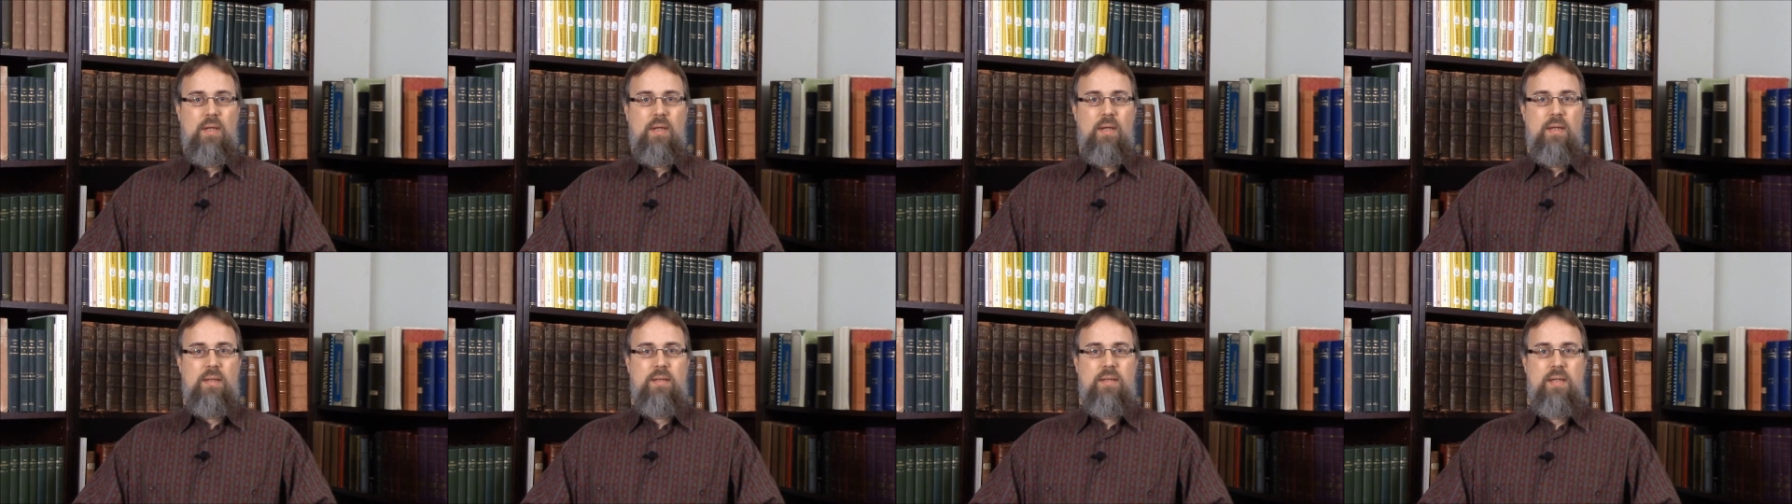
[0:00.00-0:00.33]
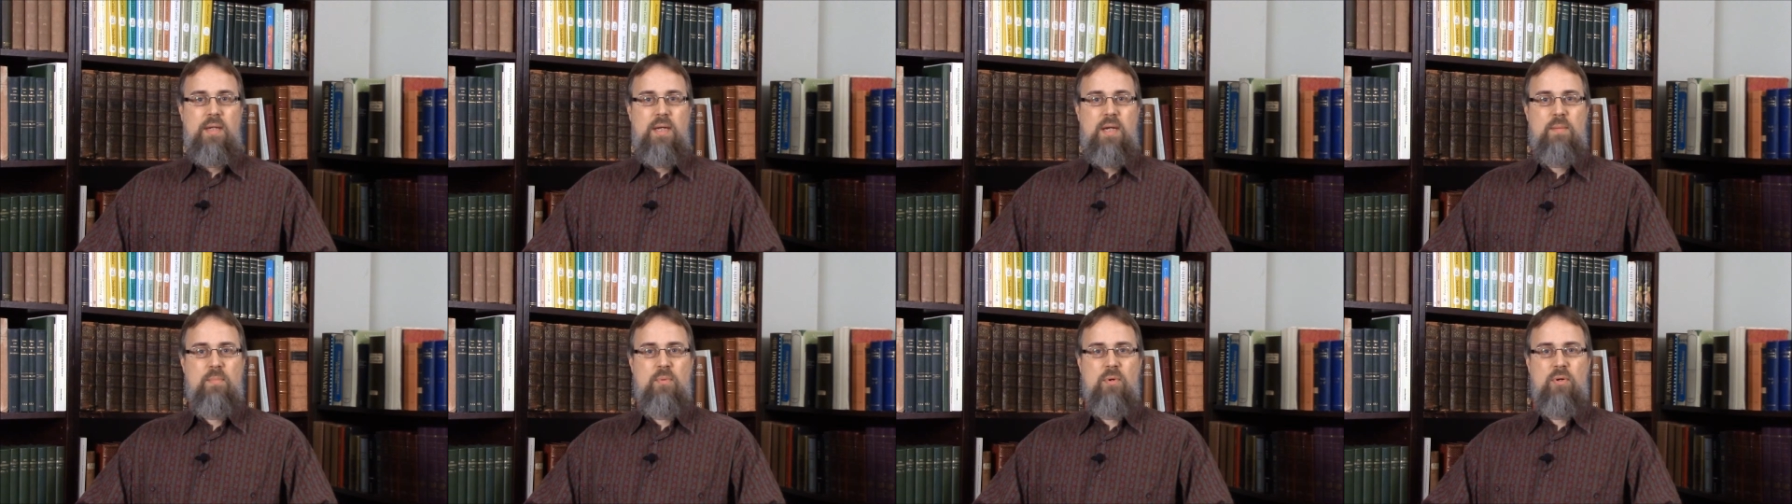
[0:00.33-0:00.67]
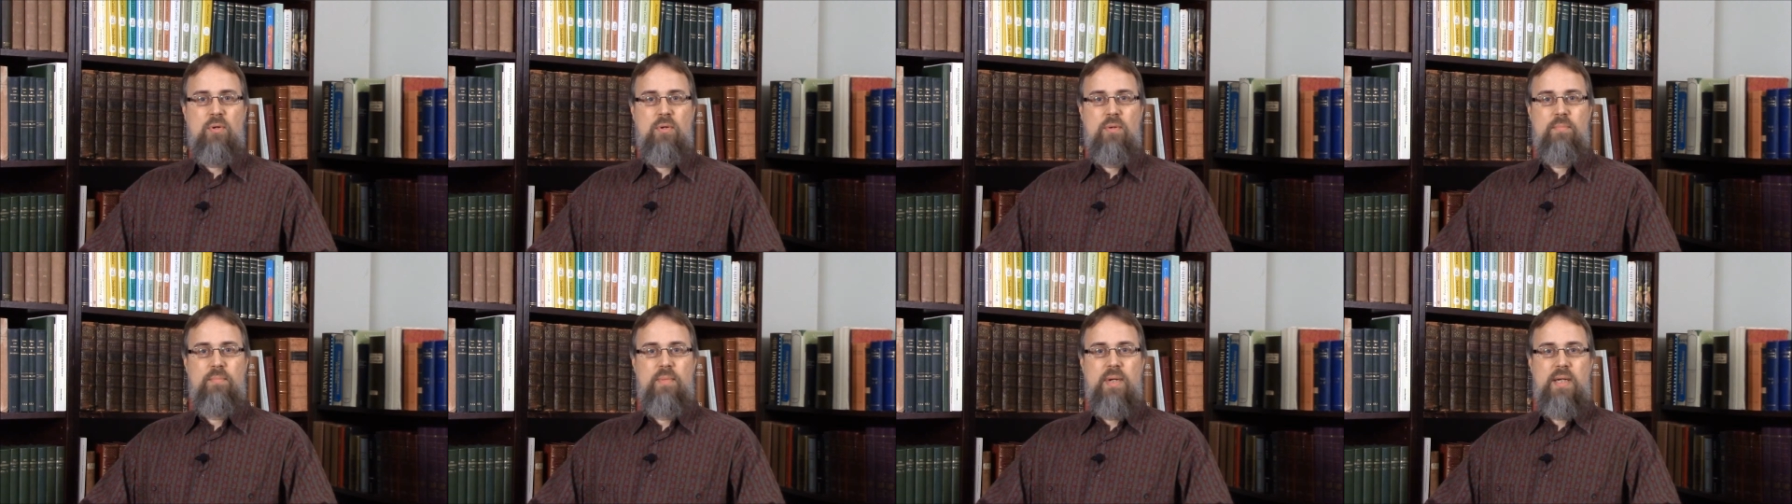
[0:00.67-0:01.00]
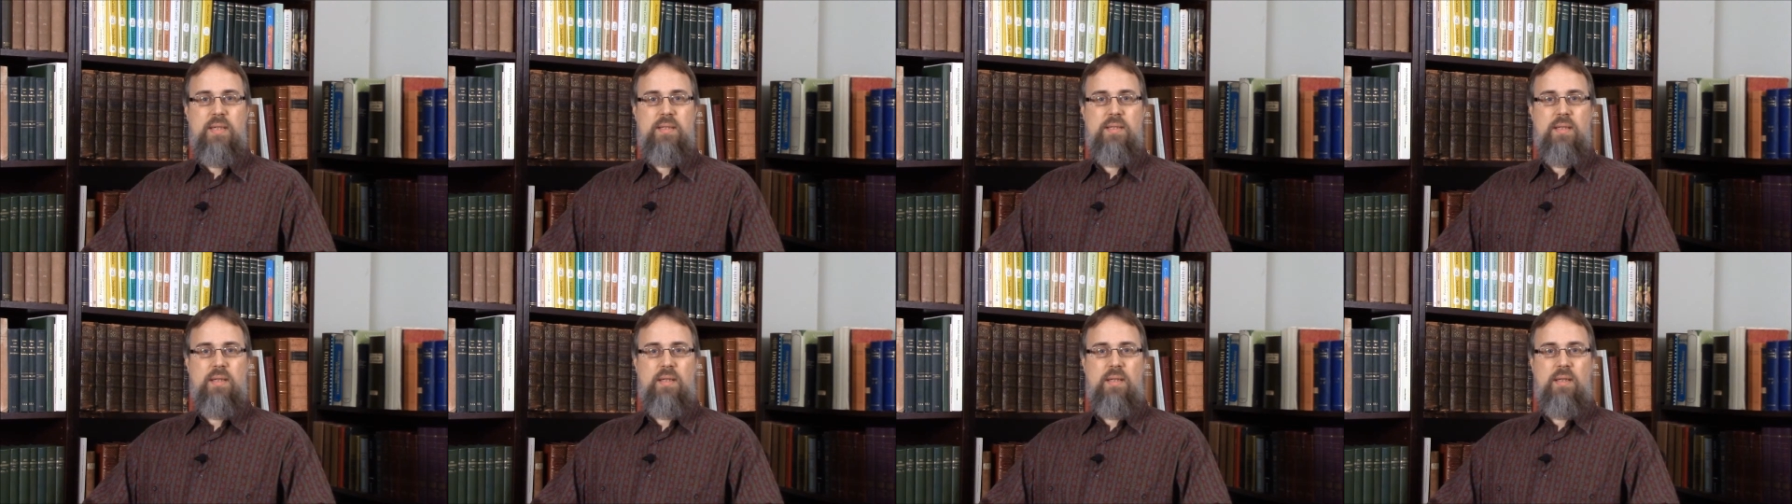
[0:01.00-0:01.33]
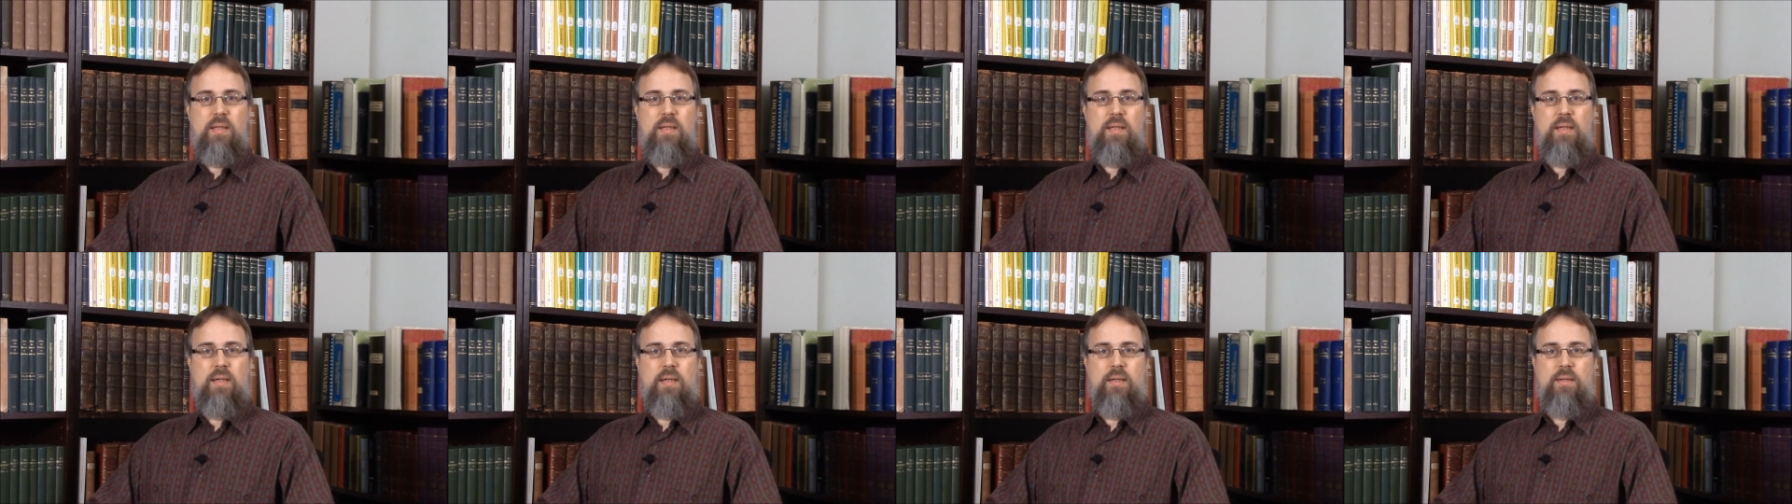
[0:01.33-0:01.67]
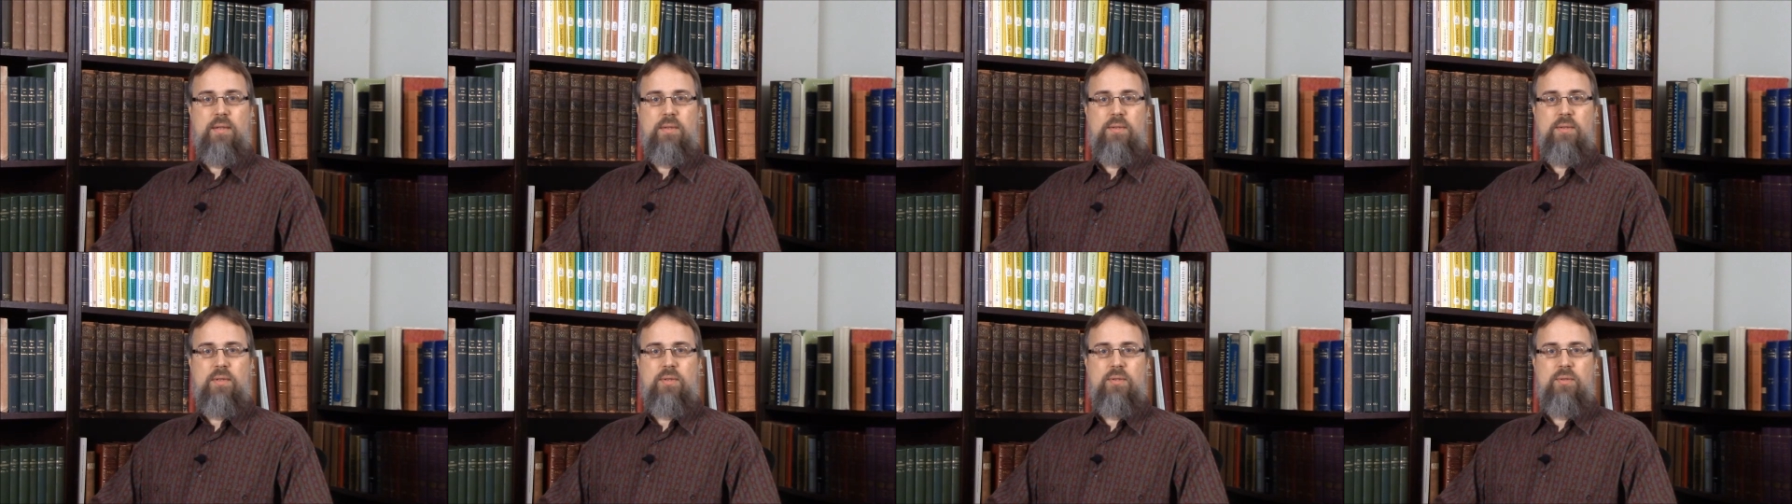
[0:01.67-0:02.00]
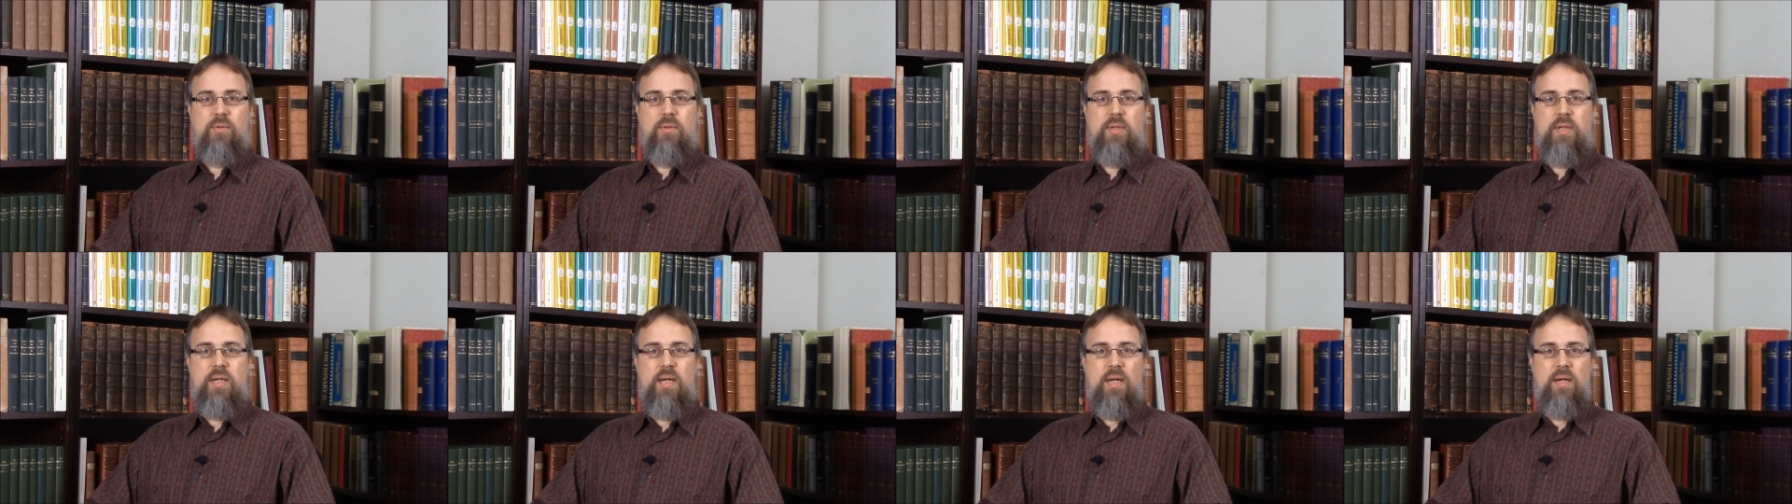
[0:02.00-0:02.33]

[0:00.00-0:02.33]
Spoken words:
The Hebrew makes it clear that the tree